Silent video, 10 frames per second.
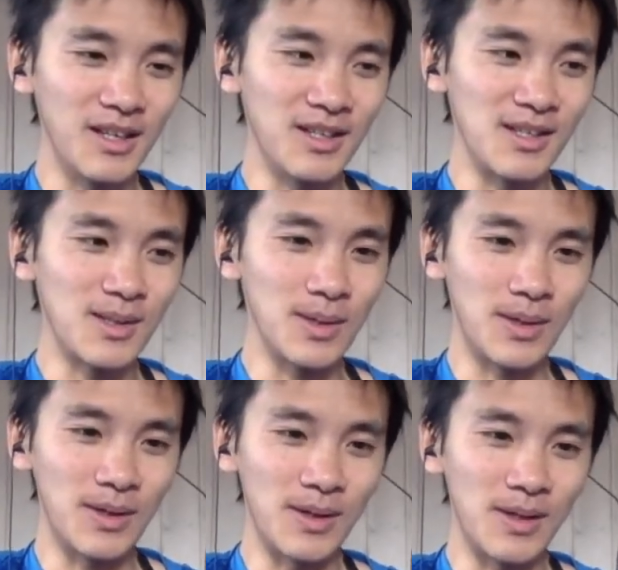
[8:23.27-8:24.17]
Uh,
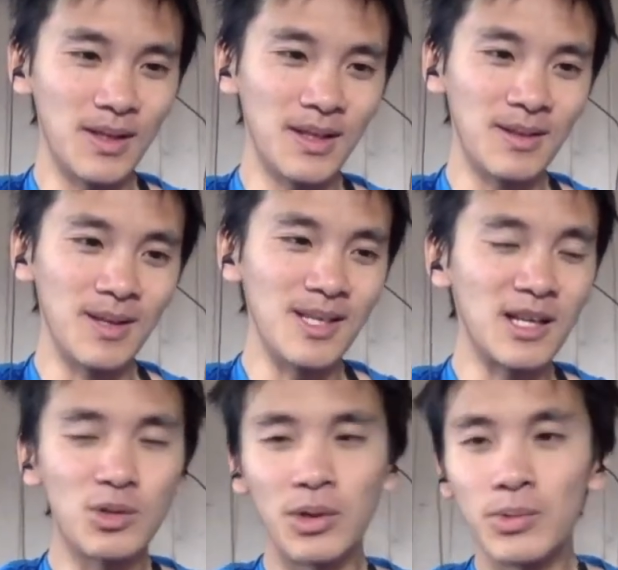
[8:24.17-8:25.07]
so uh, there's
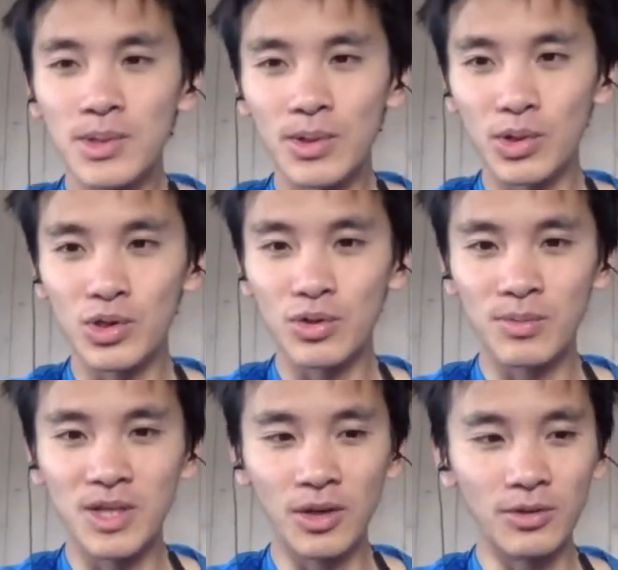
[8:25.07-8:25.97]
actually research
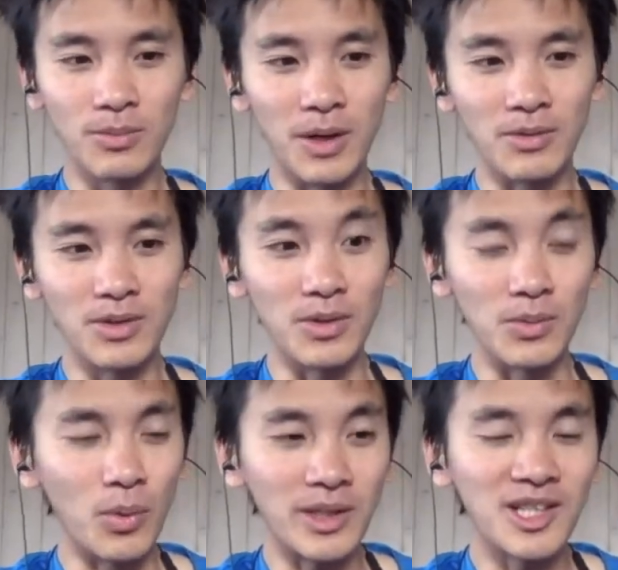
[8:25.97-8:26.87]
to be done about uh,
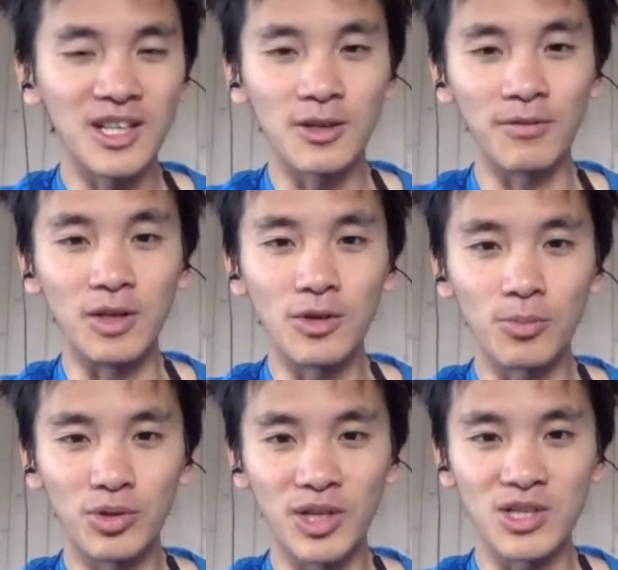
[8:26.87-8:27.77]
what kind of
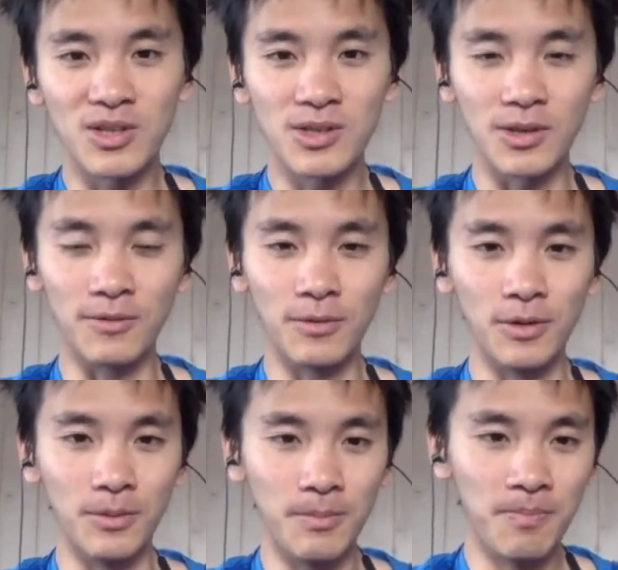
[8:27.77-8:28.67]
interpretations of
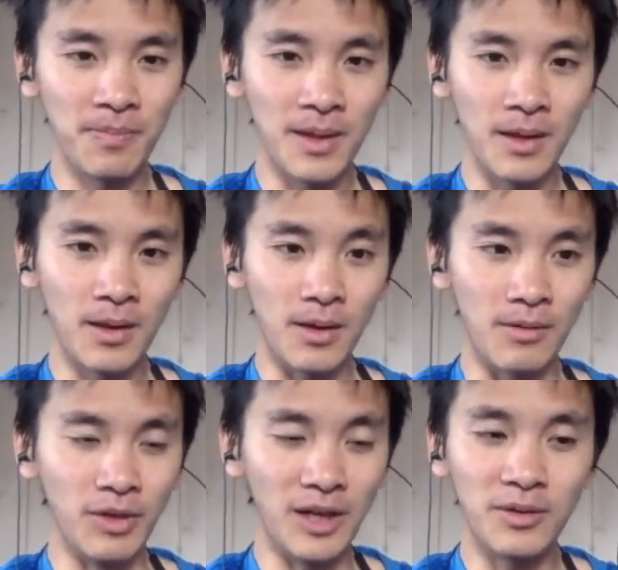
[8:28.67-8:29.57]
the
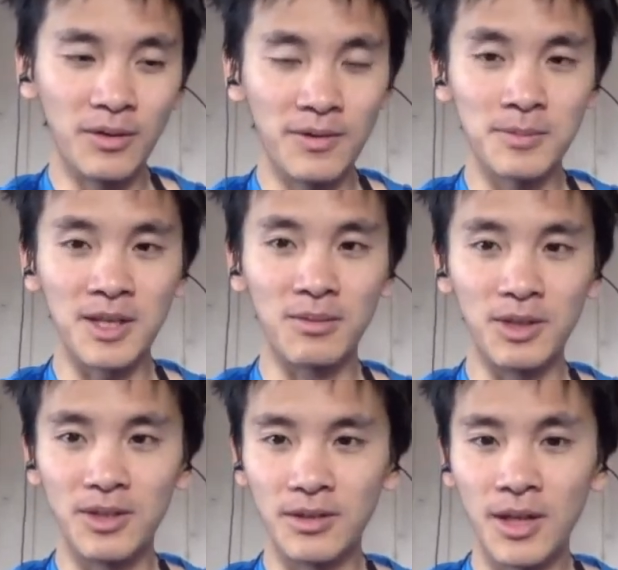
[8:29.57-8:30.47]
of the algorithms can
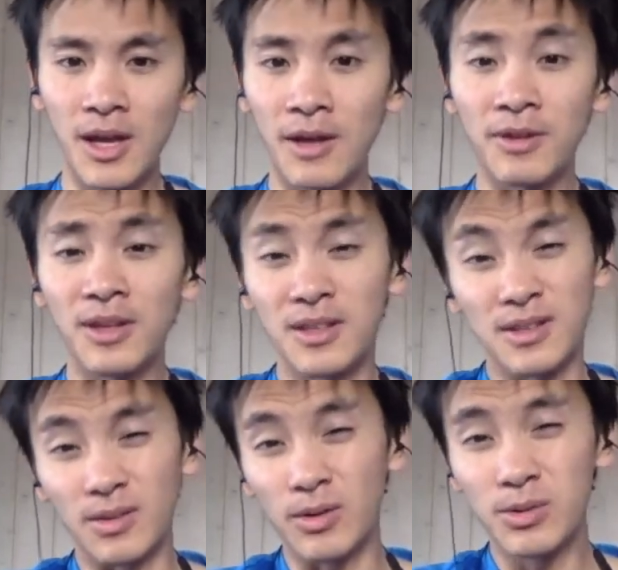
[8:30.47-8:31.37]
be done. I think
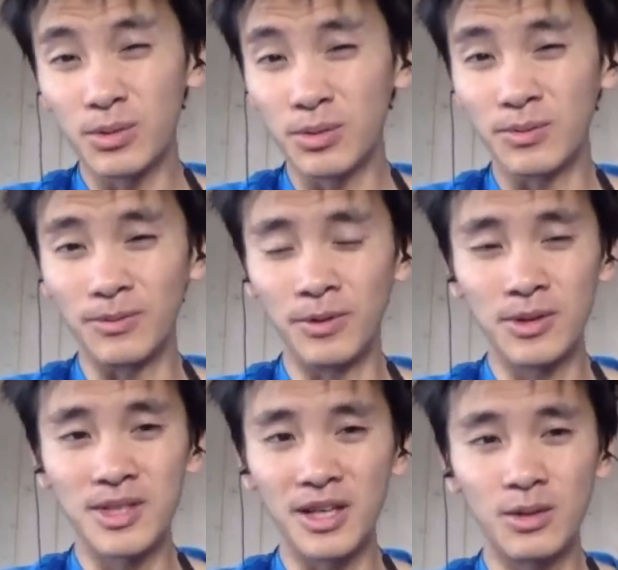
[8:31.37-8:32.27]
it's also
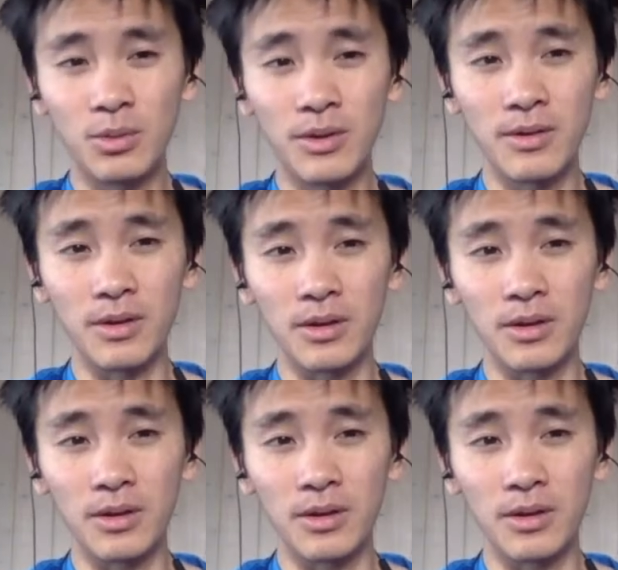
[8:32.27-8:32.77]
very tied with